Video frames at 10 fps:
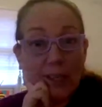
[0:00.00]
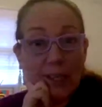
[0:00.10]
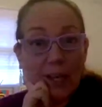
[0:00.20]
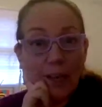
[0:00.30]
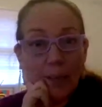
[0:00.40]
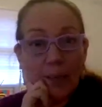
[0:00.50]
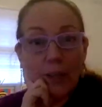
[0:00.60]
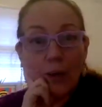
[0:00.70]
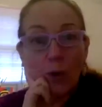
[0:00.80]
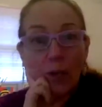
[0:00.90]
I'm going to
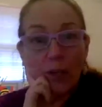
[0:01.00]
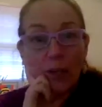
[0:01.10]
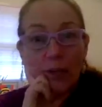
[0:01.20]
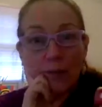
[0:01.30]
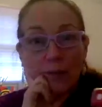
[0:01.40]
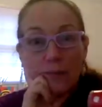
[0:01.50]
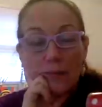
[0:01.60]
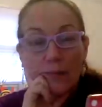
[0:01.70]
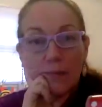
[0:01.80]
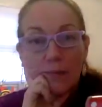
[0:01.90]
call her
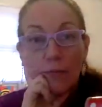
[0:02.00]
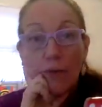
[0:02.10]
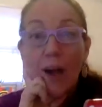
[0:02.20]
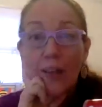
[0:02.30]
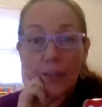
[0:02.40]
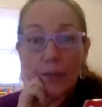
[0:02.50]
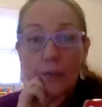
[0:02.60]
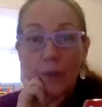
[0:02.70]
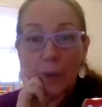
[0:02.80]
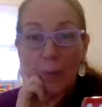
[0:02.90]
Rhonda the
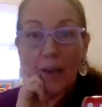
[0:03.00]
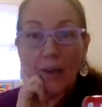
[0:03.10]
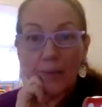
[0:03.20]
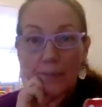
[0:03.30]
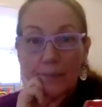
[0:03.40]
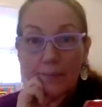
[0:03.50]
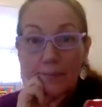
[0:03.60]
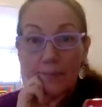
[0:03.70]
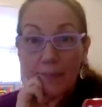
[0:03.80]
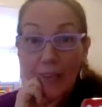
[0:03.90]
robot.
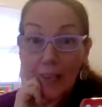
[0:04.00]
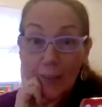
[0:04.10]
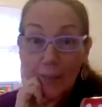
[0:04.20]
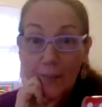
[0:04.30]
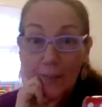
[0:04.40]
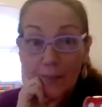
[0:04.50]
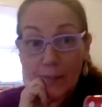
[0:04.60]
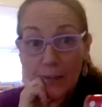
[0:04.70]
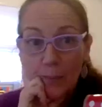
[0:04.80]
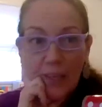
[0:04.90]
Okay?
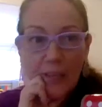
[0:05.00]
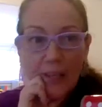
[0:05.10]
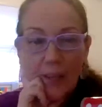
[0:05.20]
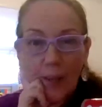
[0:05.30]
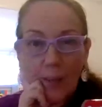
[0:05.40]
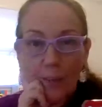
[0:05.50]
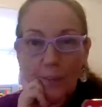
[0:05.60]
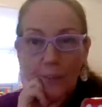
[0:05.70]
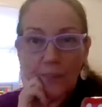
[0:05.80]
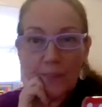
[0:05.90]
Just made that up.
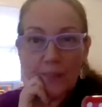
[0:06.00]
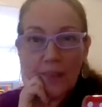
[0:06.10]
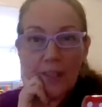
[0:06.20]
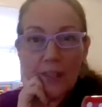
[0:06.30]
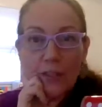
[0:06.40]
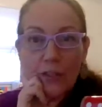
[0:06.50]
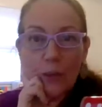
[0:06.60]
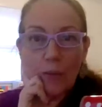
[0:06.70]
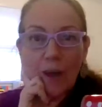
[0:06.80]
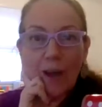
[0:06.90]
So
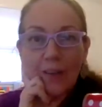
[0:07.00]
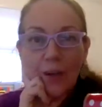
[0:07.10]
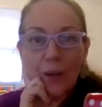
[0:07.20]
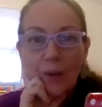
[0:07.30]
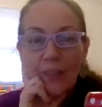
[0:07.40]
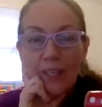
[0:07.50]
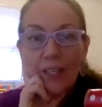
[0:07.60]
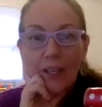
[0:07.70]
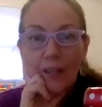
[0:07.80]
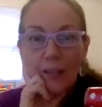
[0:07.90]
Rhonda over
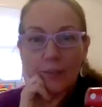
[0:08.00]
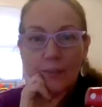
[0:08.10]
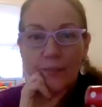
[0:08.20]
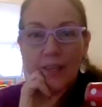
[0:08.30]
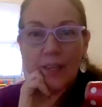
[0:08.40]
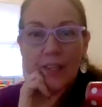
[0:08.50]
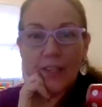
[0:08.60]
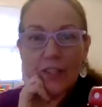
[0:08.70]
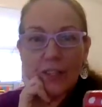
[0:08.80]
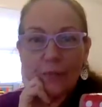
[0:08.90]
here,
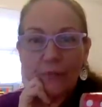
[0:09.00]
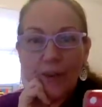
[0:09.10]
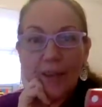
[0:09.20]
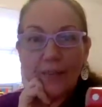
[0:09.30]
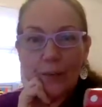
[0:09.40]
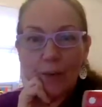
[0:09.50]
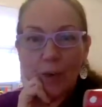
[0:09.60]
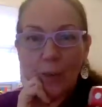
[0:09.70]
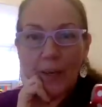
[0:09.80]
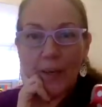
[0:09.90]
she's a friendly
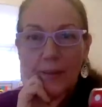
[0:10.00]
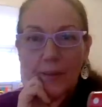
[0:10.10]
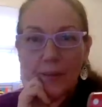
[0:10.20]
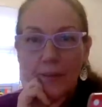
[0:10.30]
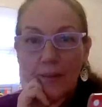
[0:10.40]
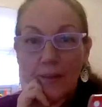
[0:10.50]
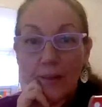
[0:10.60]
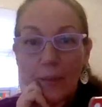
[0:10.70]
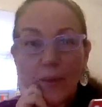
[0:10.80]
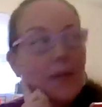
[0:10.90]
robot.
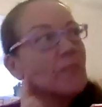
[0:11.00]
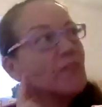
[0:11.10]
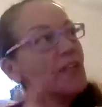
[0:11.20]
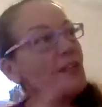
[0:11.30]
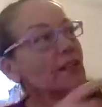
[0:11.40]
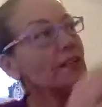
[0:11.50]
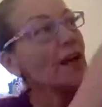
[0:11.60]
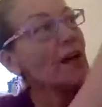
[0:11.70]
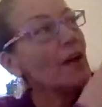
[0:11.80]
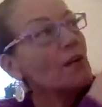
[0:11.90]
And when I'm feeling
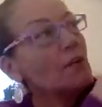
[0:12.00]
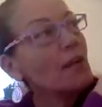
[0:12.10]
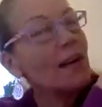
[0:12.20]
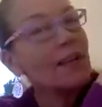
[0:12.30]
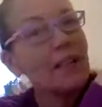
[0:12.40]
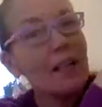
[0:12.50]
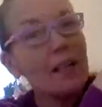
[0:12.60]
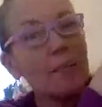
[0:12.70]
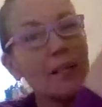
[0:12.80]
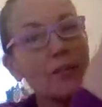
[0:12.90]
down, I tell her
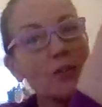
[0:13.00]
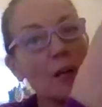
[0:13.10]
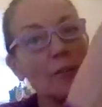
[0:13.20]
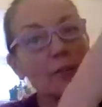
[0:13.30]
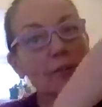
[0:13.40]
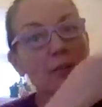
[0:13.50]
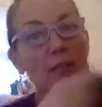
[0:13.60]
my troubles.